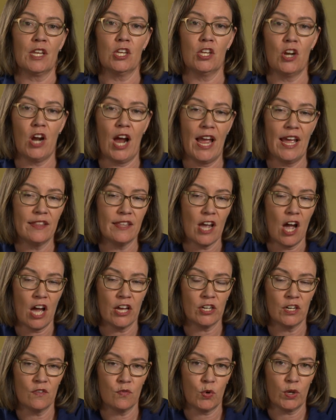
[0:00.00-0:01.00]
I had the
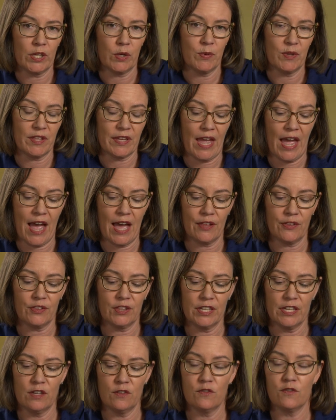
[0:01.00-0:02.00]
honor of working with
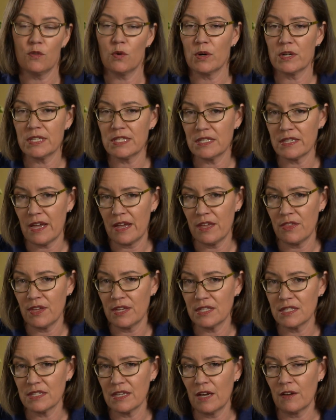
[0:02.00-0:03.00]
Kathleen Forsyth
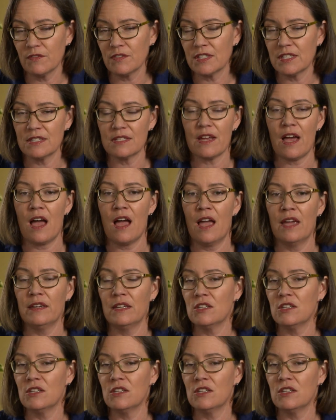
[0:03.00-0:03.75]
at Self-Design,